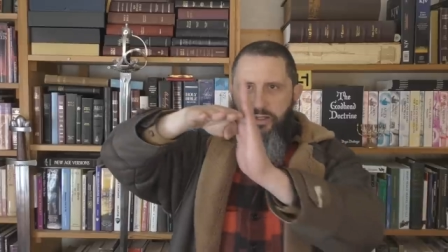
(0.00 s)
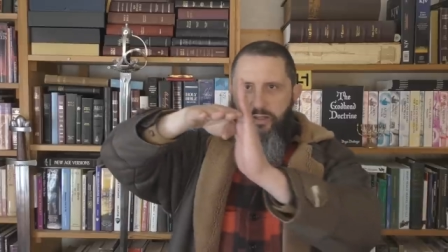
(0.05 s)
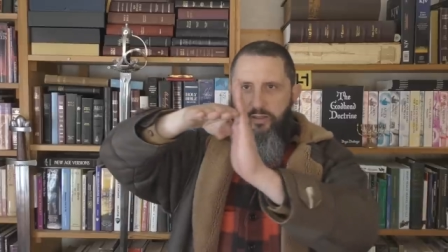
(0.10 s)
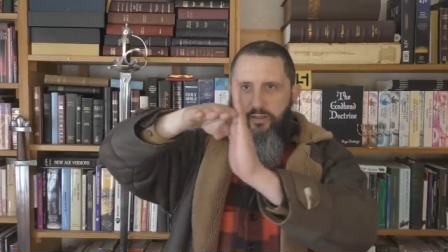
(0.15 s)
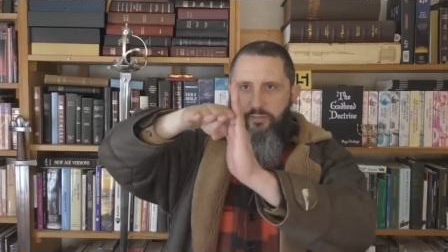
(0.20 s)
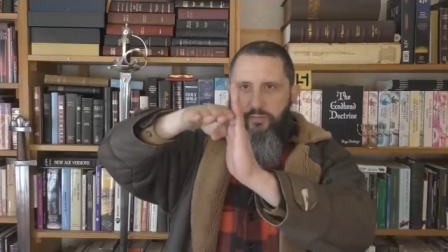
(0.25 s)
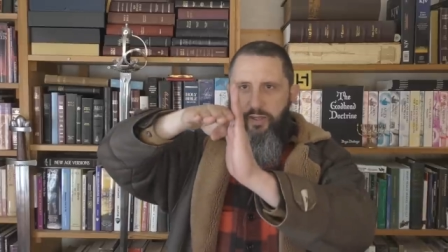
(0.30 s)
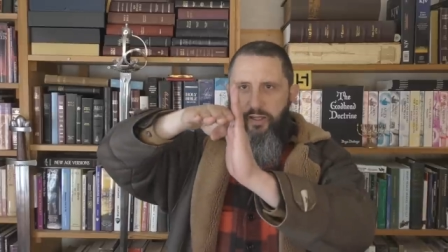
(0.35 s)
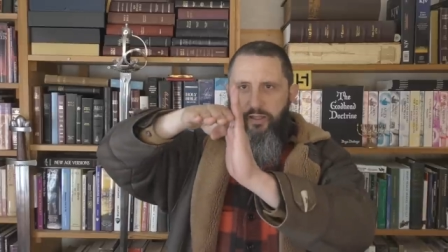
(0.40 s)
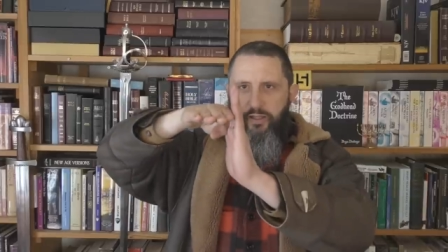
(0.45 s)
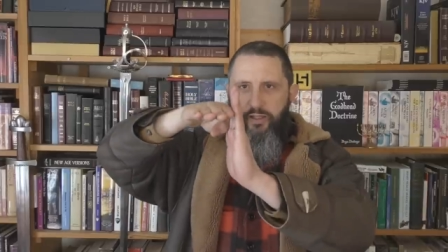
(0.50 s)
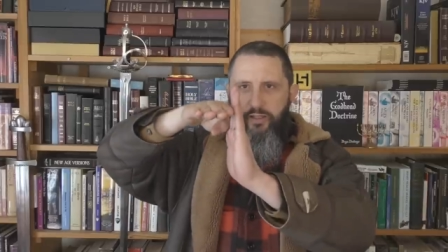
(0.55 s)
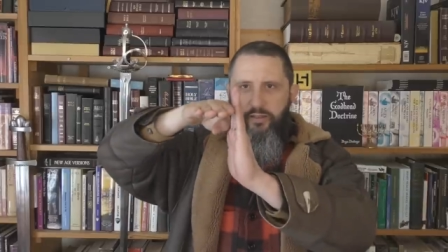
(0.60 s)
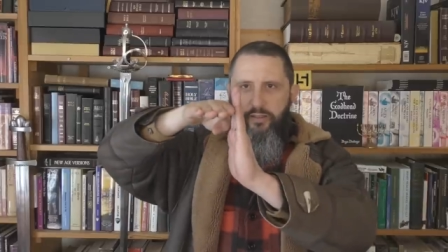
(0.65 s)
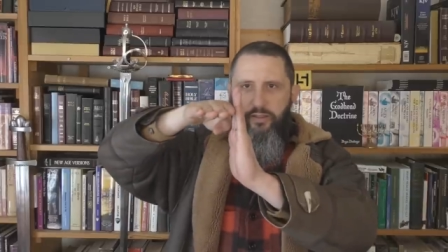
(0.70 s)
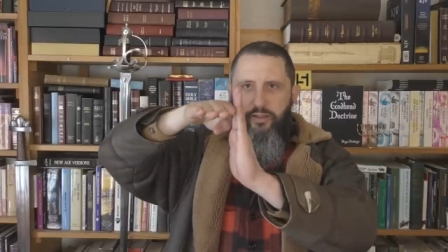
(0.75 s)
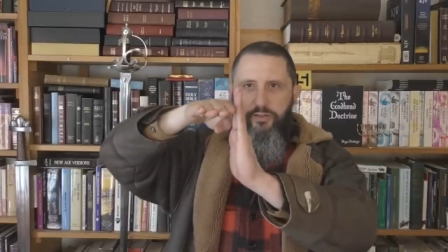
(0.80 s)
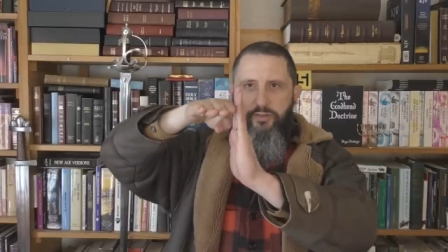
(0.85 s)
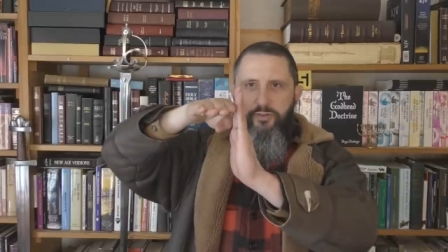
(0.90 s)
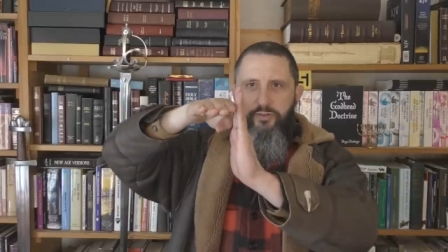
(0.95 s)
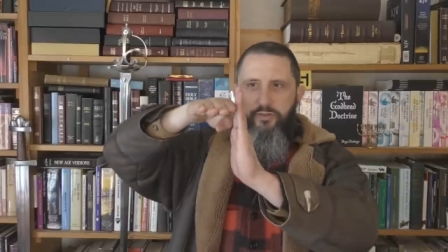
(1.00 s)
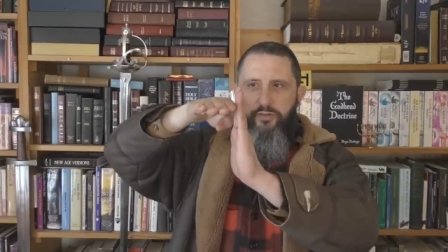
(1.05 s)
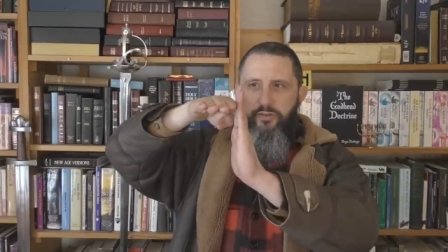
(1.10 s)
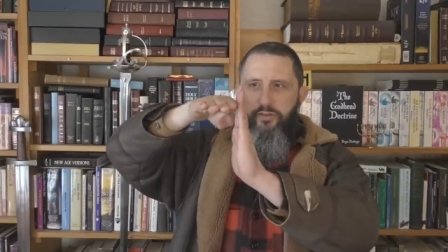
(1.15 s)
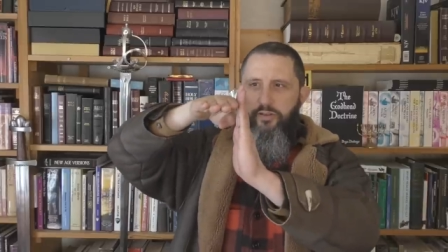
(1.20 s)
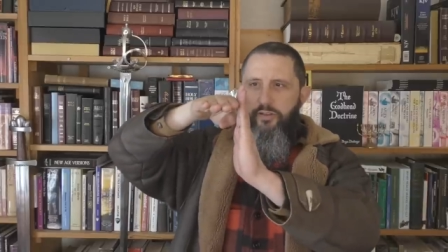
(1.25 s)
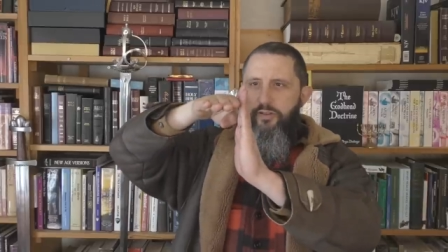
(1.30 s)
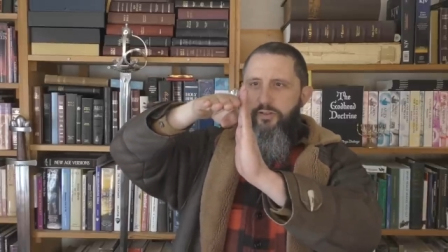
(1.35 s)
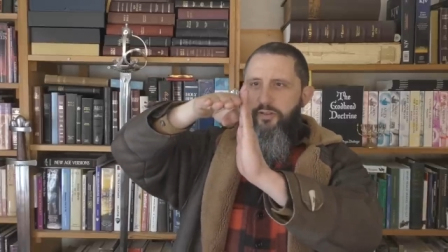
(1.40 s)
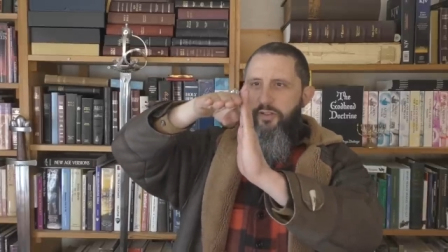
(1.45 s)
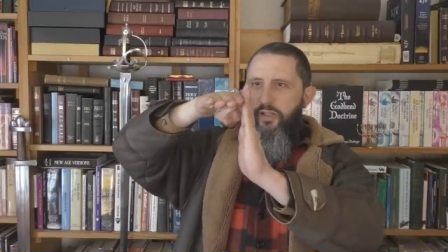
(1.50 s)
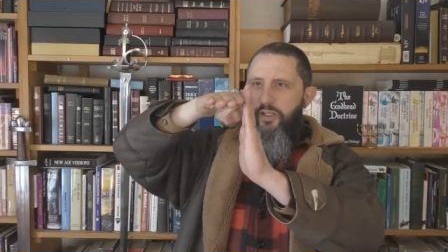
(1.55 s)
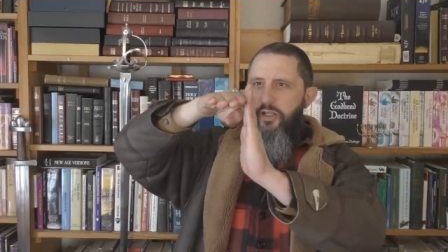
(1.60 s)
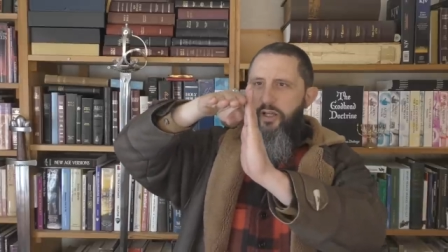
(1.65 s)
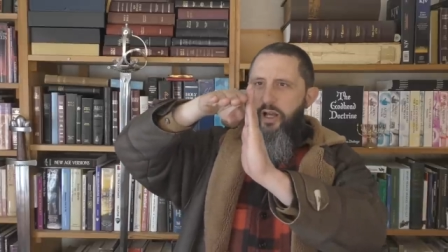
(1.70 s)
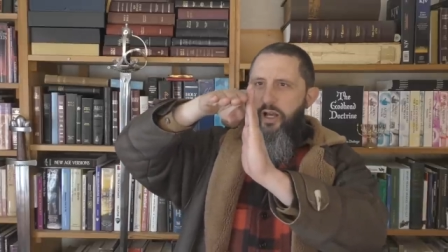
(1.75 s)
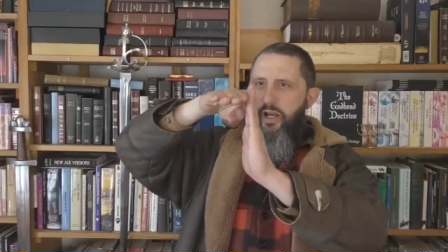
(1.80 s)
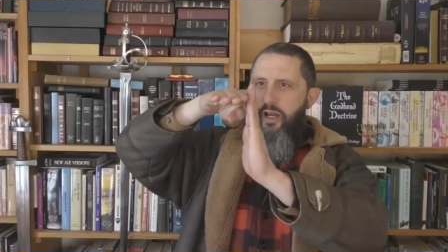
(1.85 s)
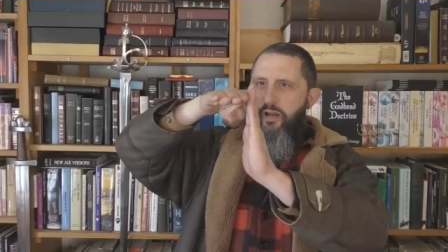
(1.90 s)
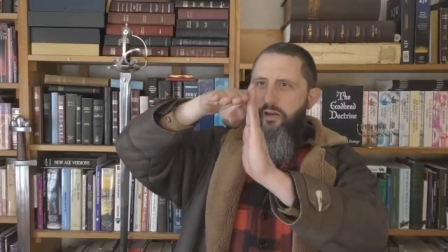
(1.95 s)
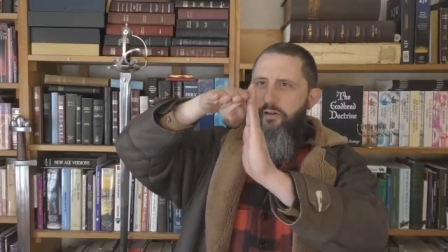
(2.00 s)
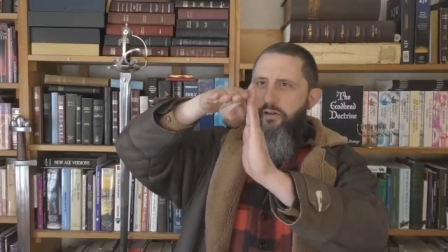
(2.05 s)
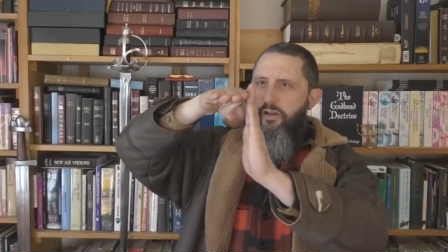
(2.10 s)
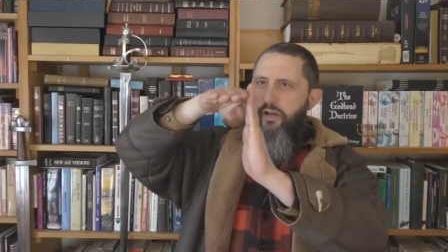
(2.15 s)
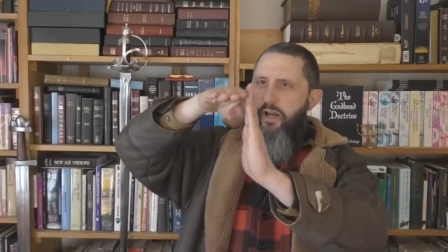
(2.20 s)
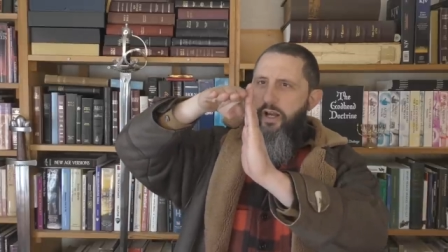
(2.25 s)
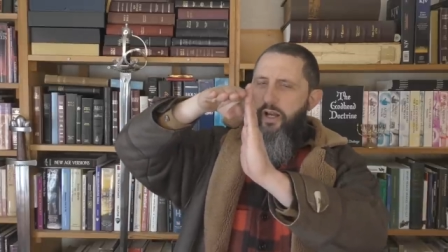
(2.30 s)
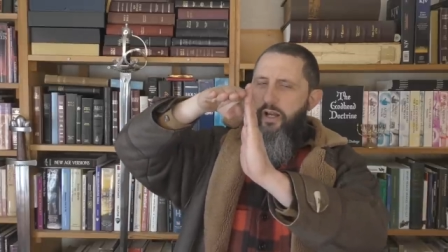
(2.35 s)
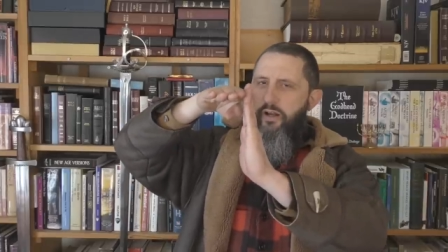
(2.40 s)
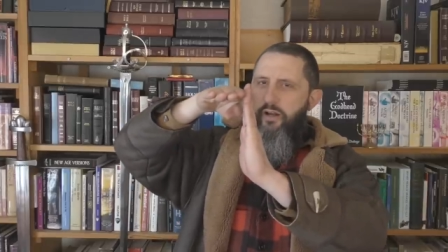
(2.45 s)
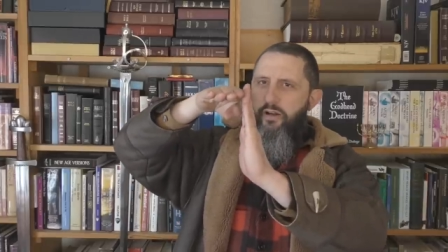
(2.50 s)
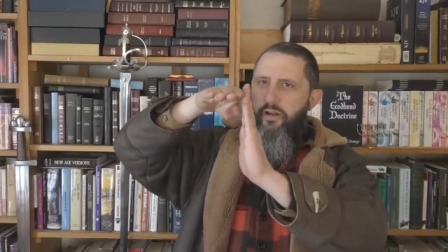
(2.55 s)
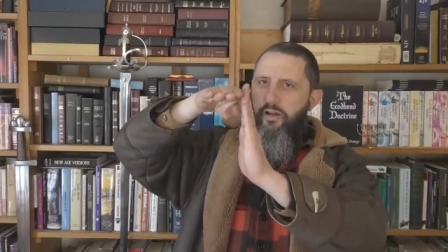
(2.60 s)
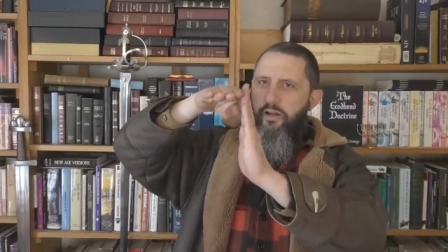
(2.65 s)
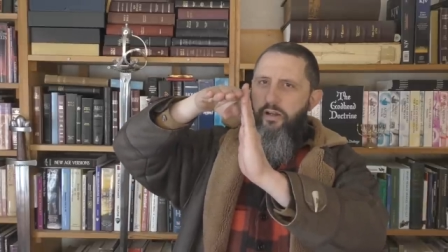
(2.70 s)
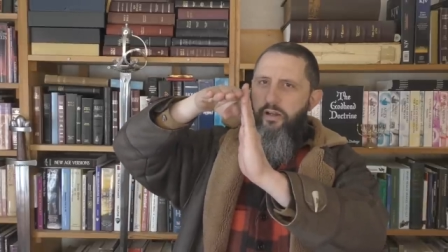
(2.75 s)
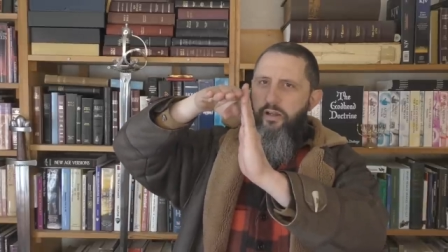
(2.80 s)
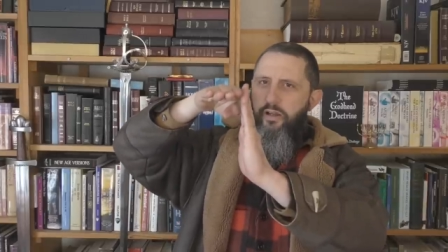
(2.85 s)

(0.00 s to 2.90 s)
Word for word: It's about like this and it's getting higher and higher.